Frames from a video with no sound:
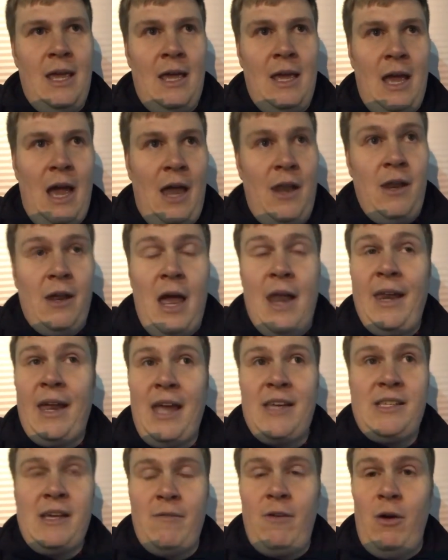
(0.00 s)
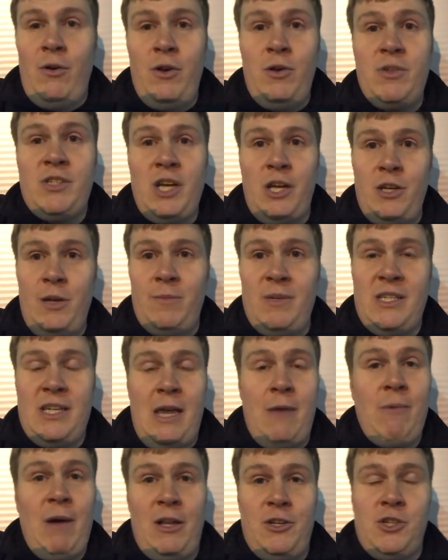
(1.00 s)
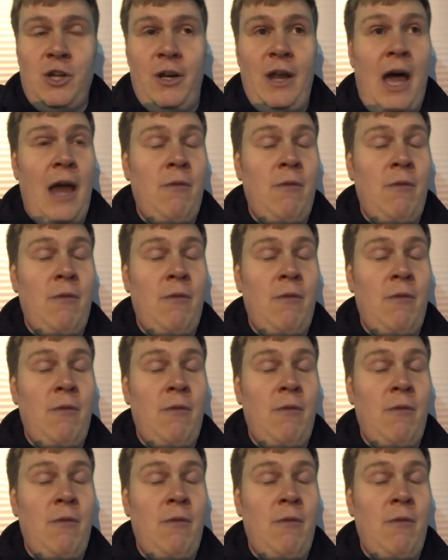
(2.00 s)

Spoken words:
And again, to everyone who turned up today, well done.